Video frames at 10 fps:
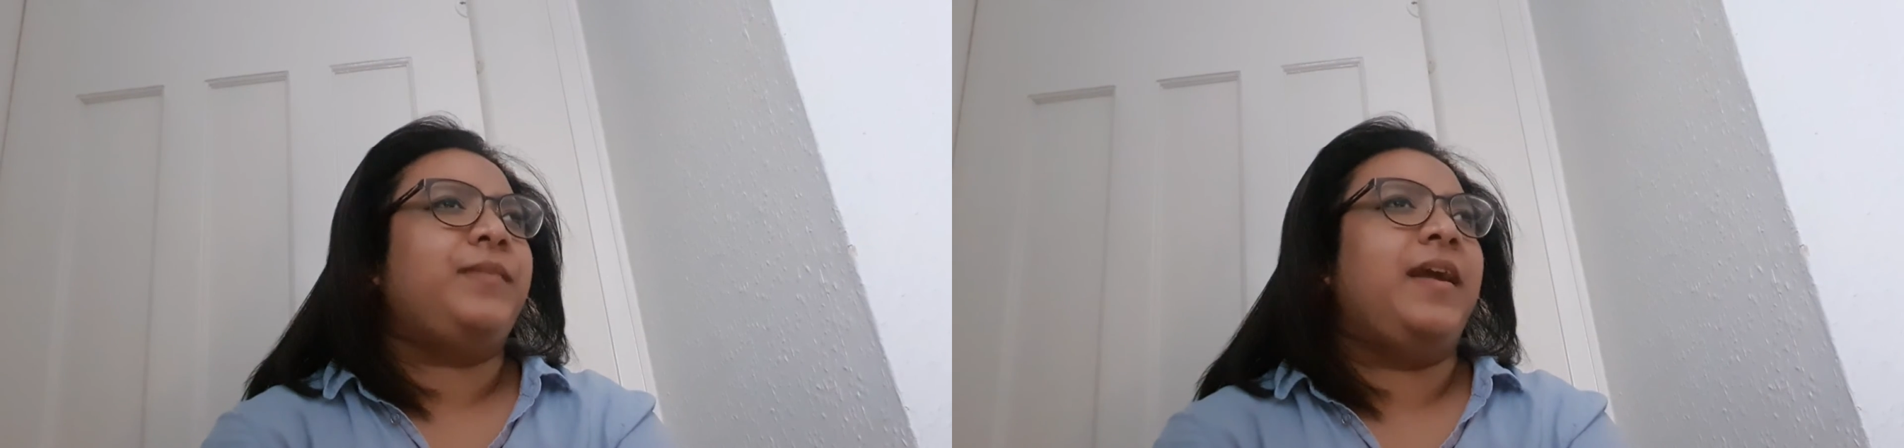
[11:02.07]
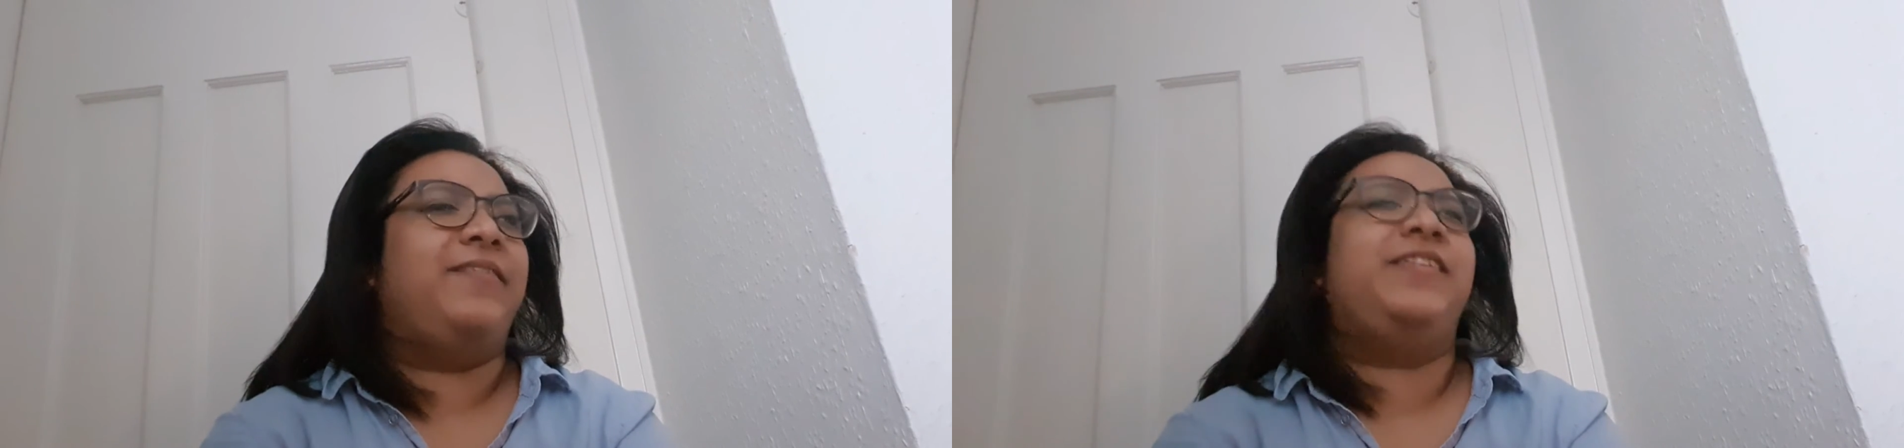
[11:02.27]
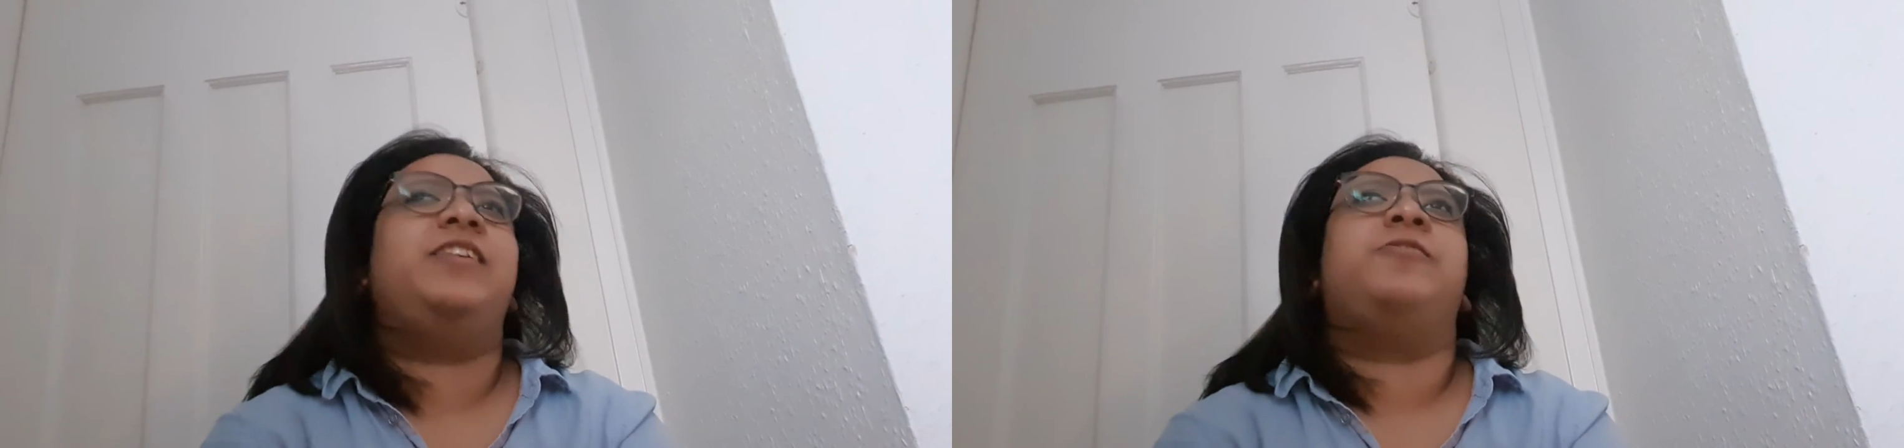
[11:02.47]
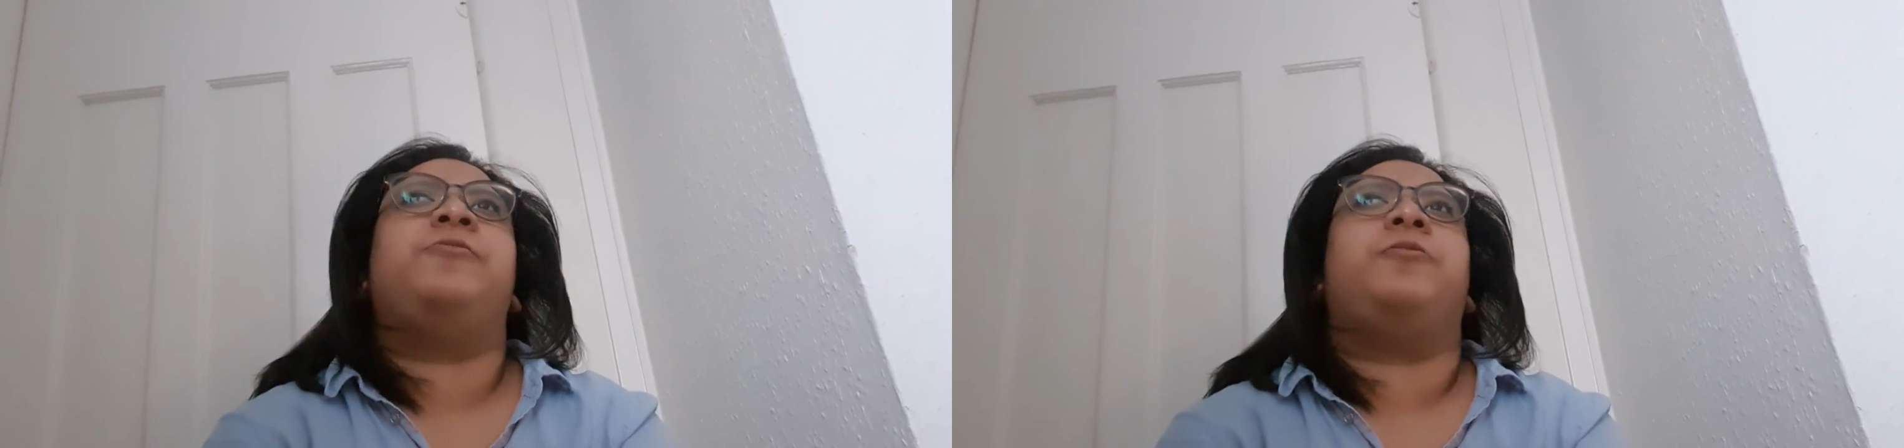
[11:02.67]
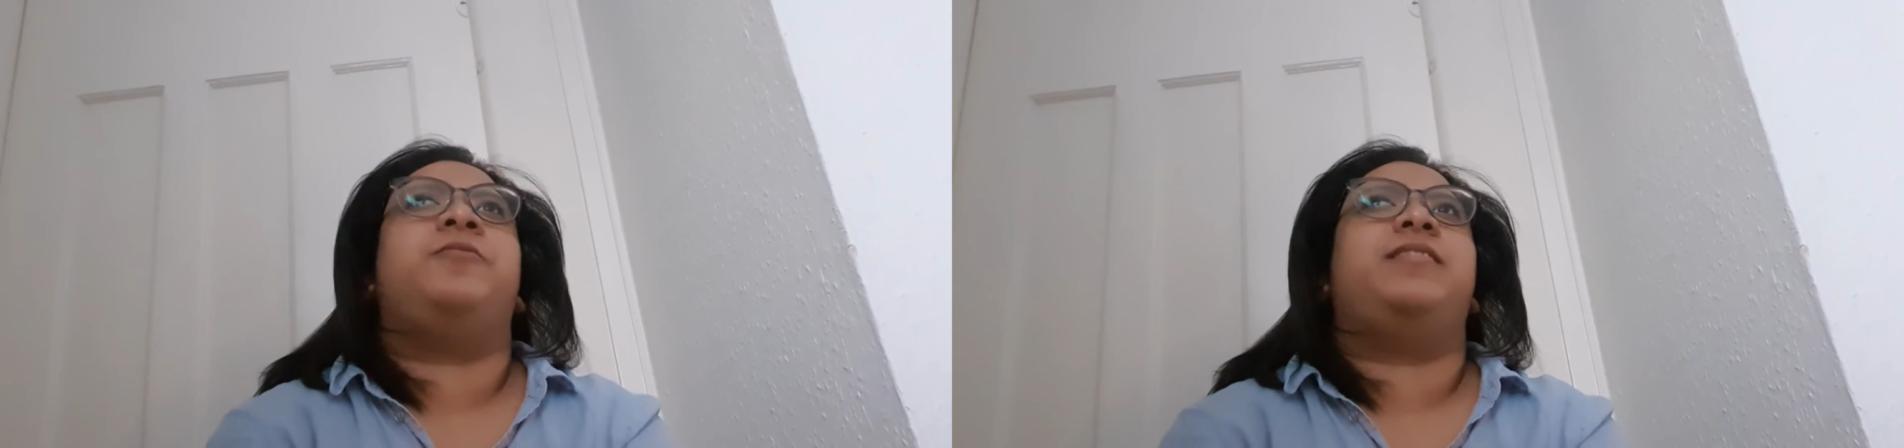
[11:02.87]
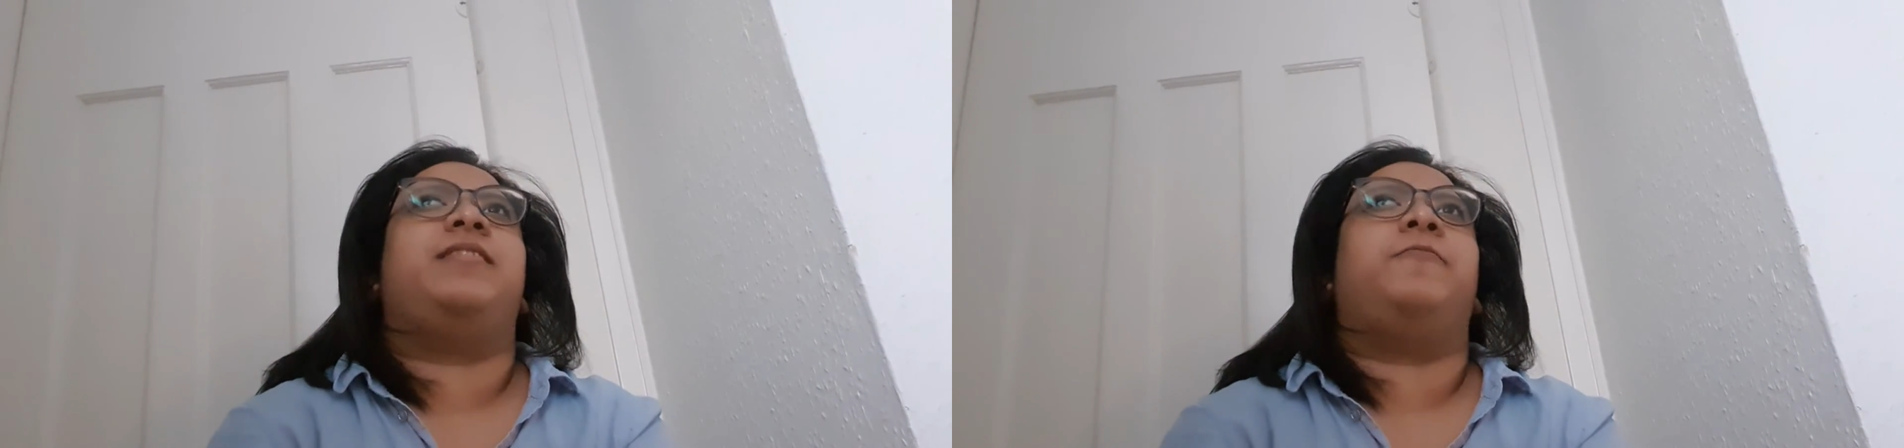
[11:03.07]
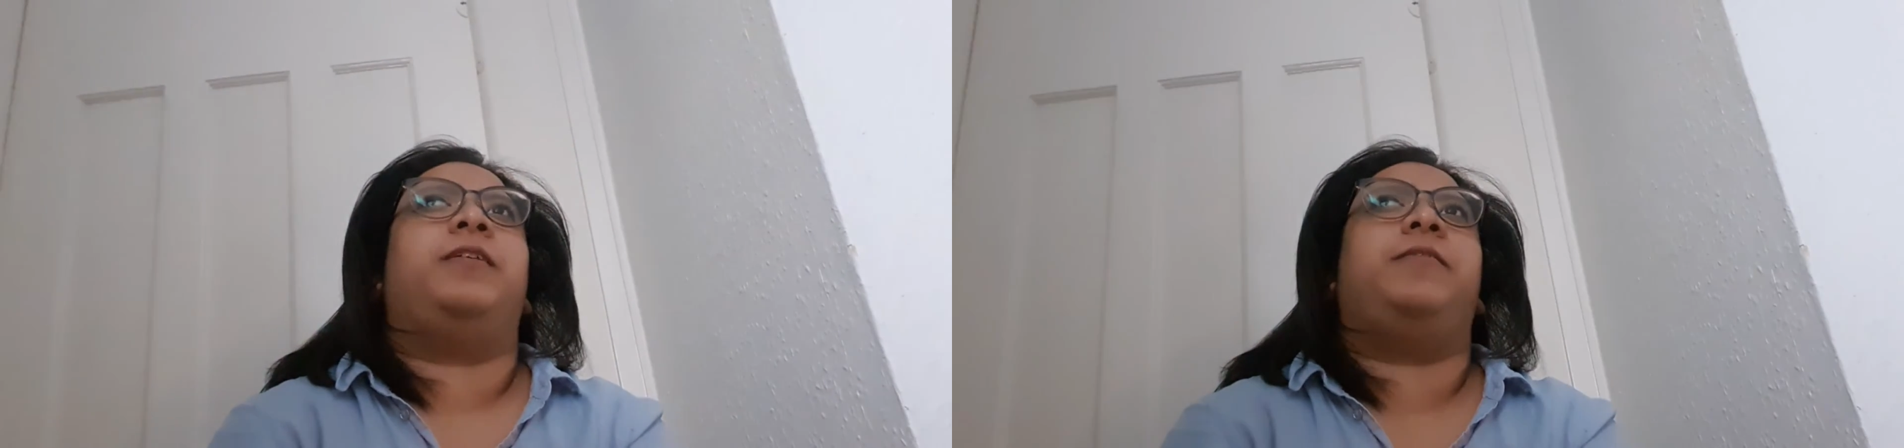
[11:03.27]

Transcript: I think you don't notice it,